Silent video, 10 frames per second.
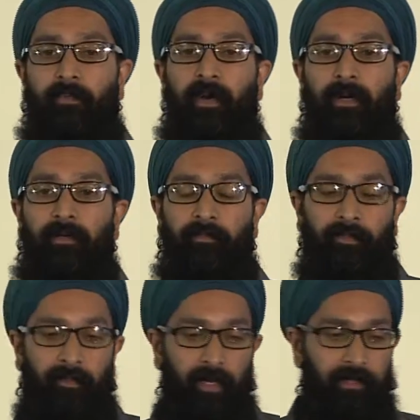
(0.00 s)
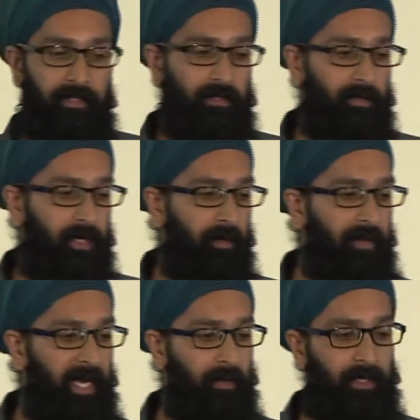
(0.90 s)

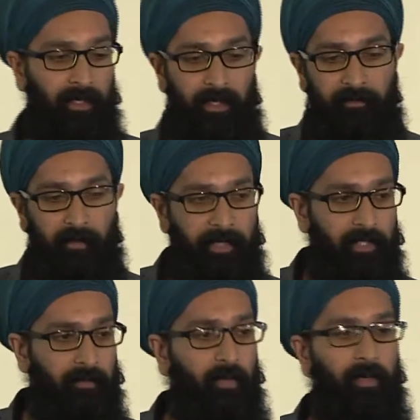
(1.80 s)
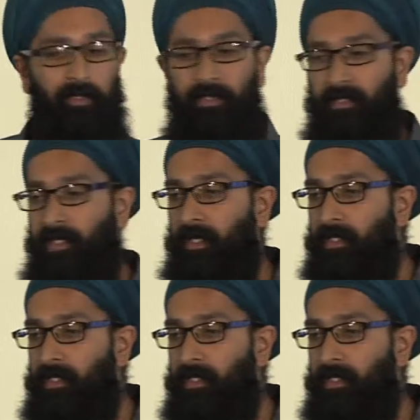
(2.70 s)
power information portals,